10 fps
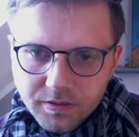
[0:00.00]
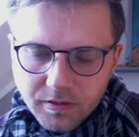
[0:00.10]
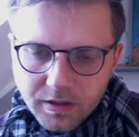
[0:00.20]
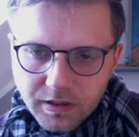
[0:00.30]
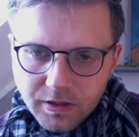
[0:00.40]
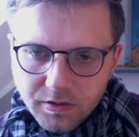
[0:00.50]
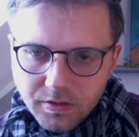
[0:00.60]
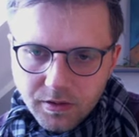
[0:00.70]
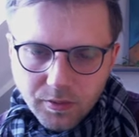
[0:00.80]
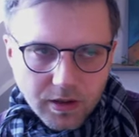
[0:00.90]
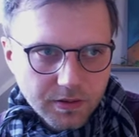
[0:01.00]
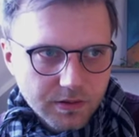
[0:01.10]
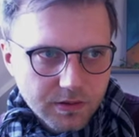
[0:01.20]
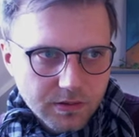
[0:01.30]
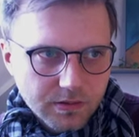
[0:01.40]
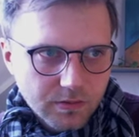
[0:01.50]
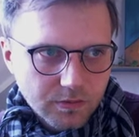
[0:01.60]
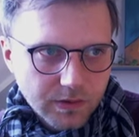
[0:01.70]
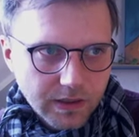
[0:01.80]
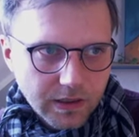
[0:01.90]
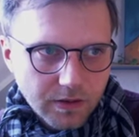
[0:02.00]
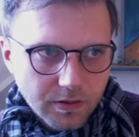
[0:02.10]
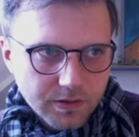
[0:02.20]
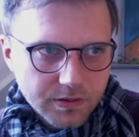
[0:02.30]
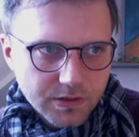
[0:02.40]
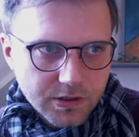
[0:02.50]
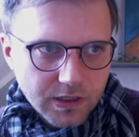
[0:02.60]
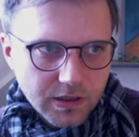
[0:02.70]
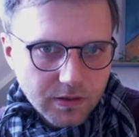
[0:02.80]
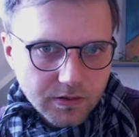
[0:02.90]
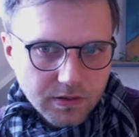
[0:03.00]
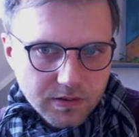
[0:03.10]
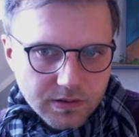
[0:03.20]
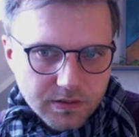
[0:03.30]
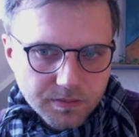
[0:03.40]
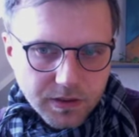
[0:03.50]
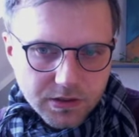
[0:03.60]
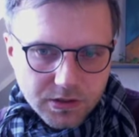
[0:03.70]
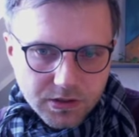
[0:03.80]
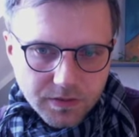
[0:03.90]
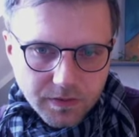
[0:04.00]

here around, we can also check out this mesh.